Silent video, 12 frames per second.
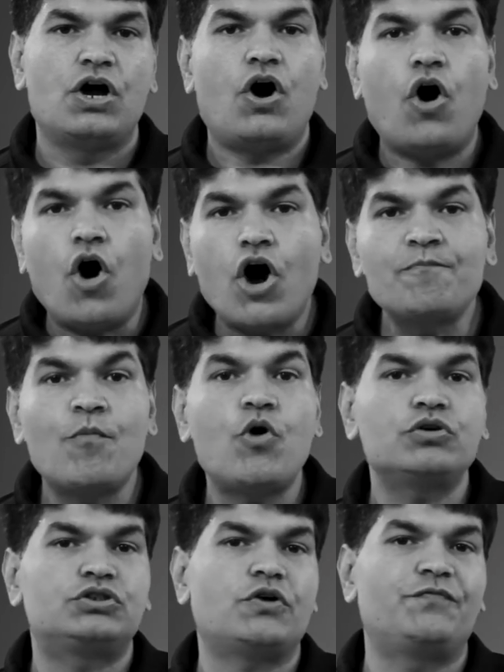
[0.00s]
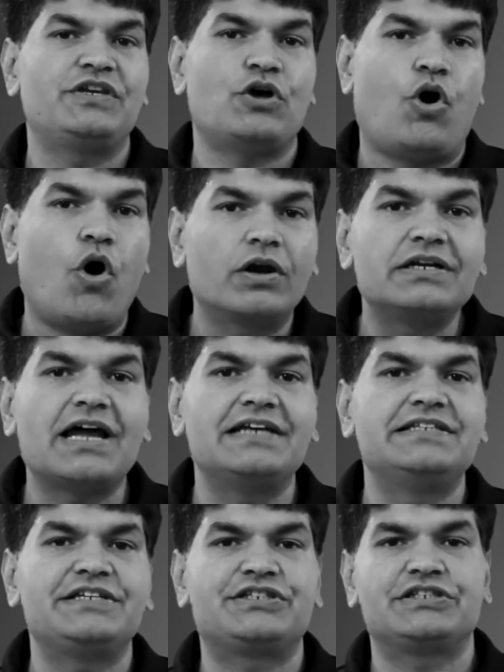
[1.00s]
or most of the
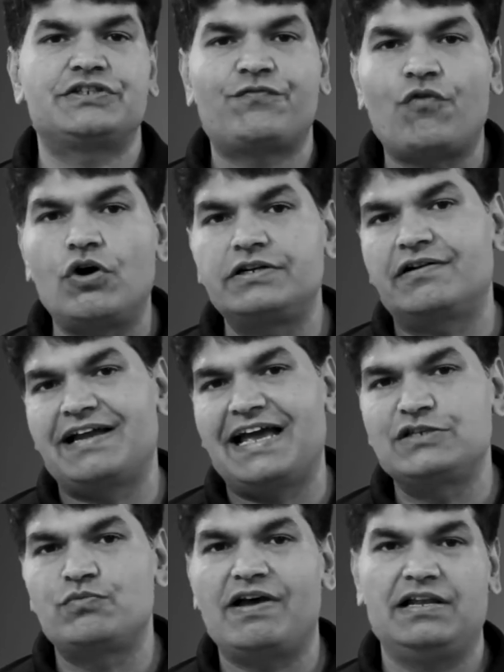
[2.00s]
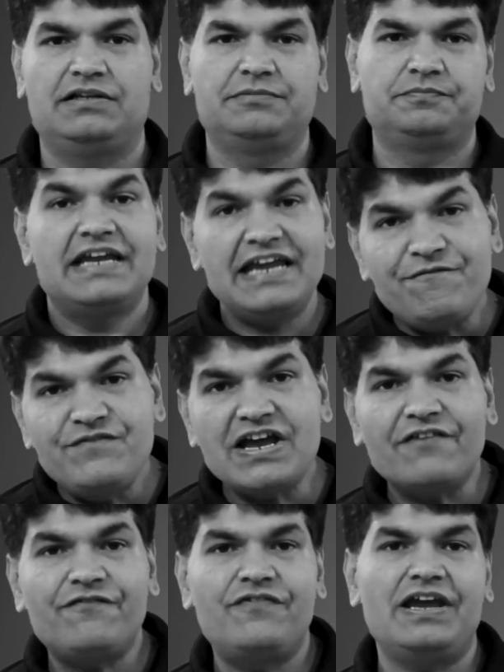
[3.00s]
organizations falter as well. If we
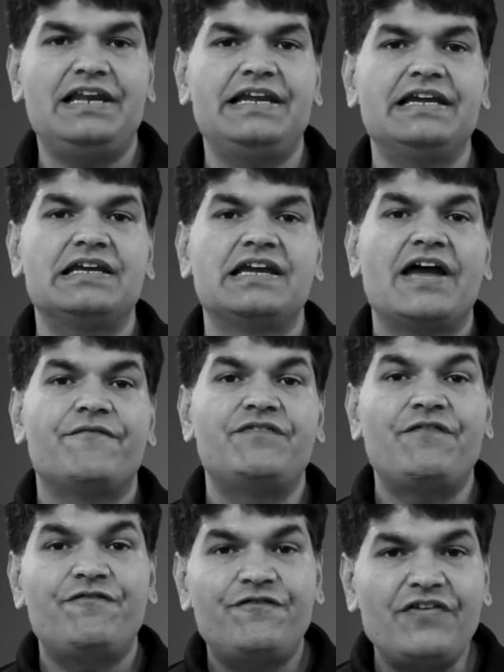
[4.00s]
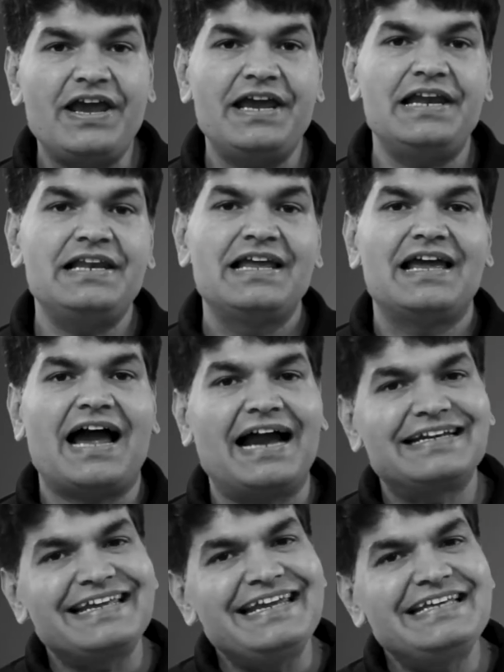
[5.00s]
are failing, we fail
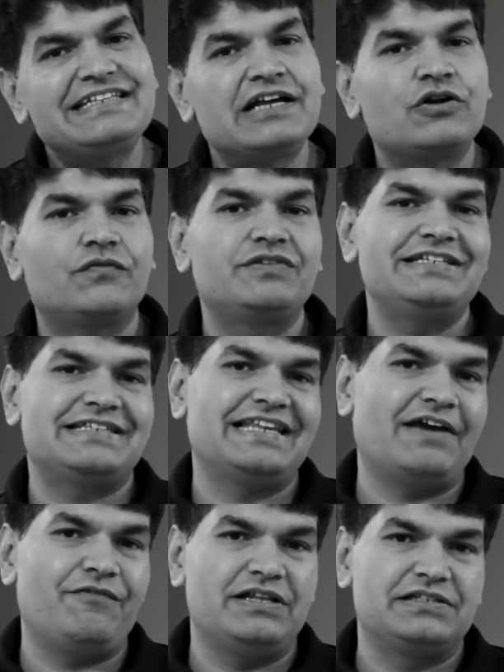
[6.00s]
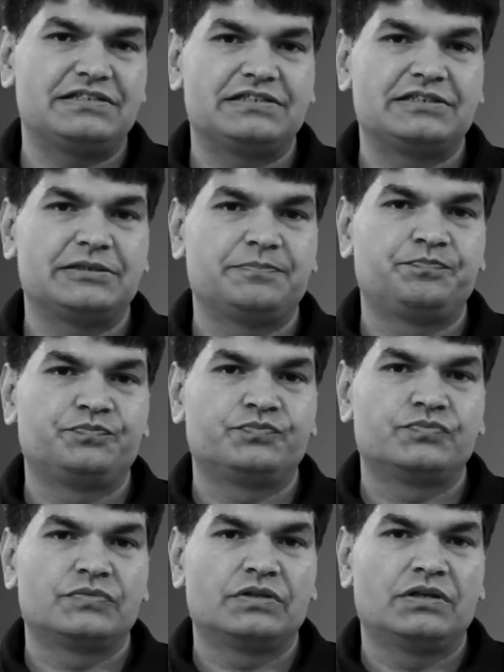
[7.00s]
at either of these levels.
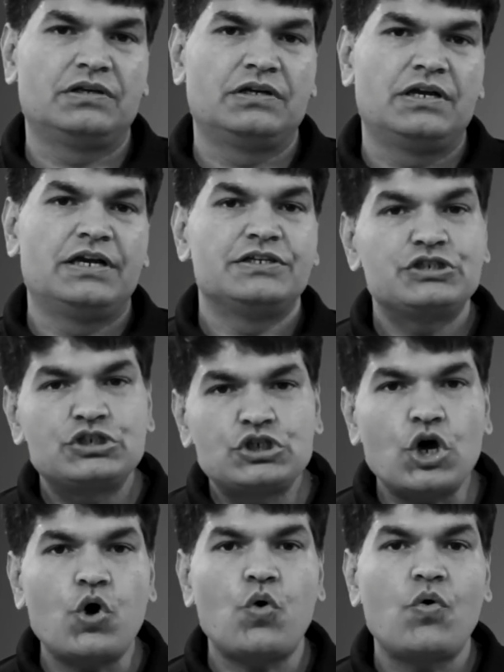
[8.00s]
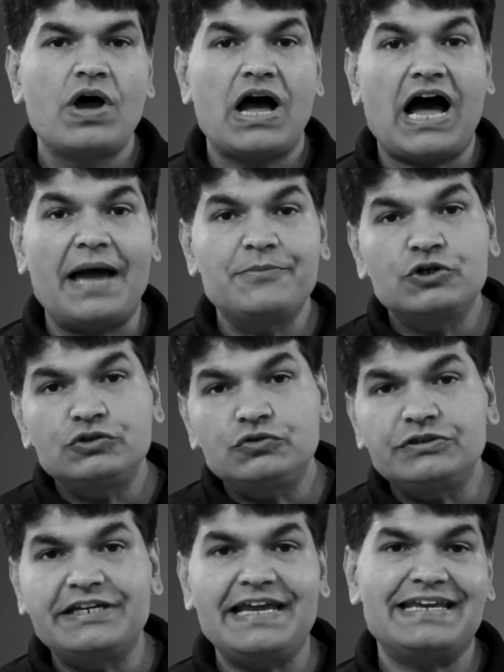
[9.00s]
So I'm going
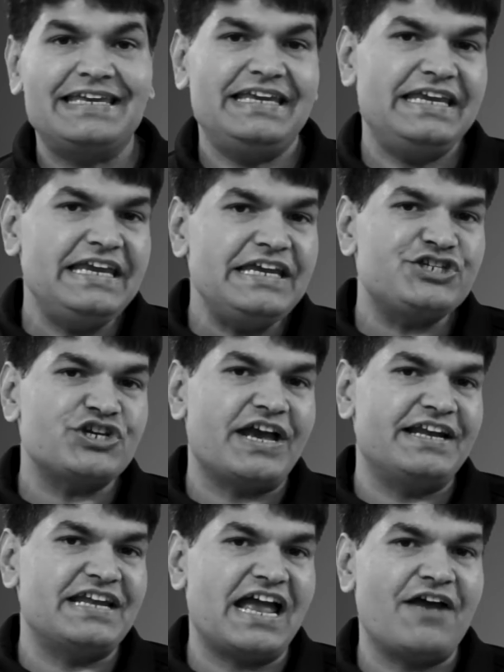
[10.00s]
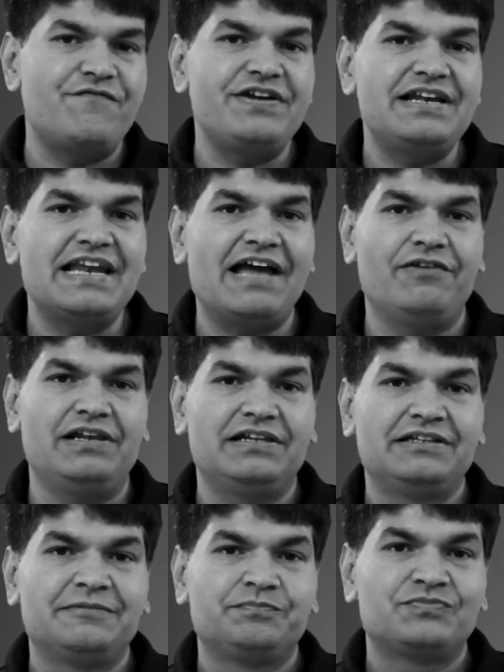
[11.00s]
to take each and every level
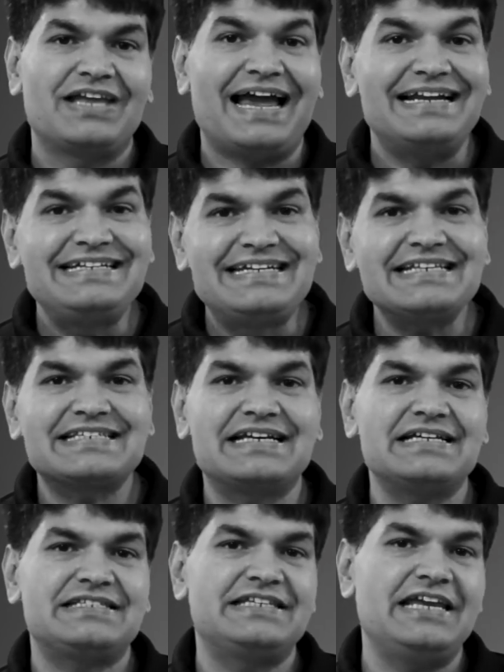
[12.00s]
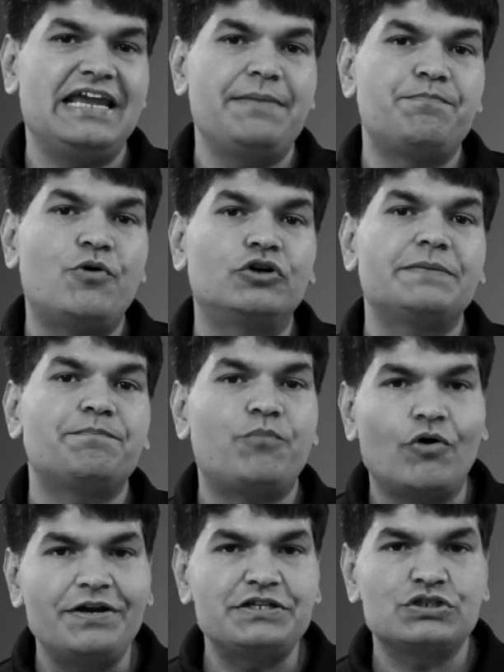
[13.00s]
and discuss the important
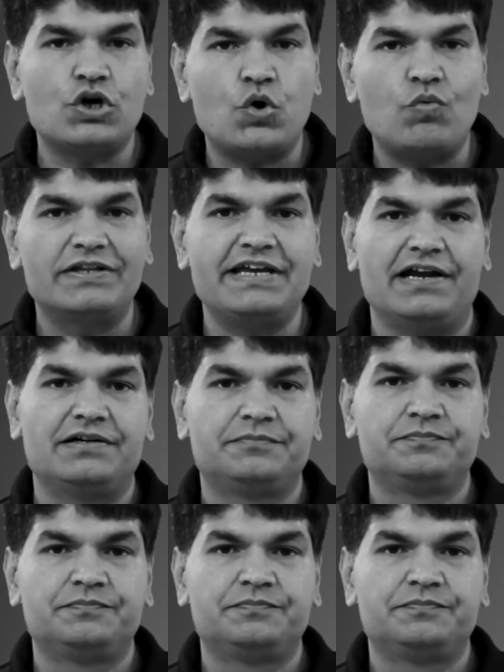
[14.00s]
points over there.